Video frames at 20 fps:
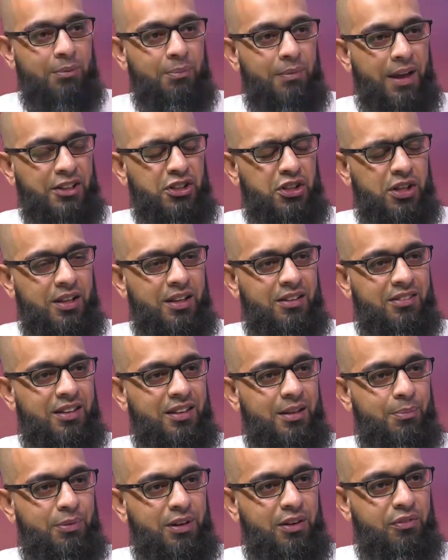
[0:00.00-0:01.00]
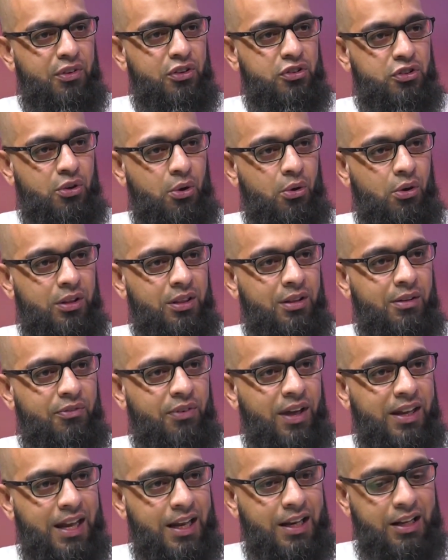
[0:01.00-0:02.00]
mention this in the previous show on the
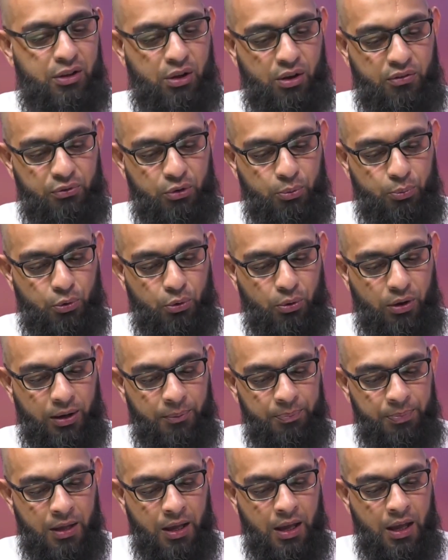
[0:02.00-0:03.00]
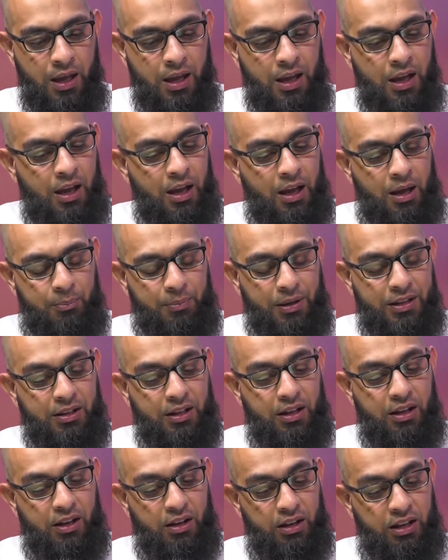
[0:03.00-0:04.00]
finality of nubuwwah
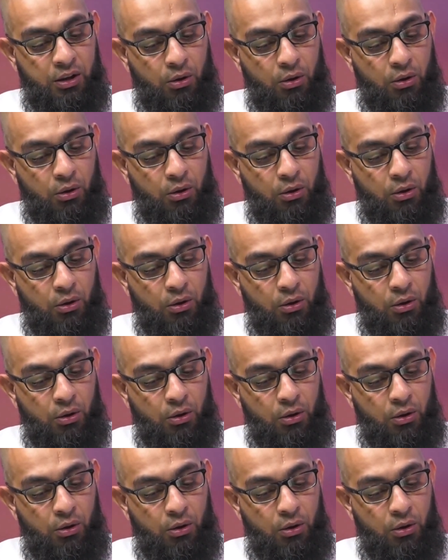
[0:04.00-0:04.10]
he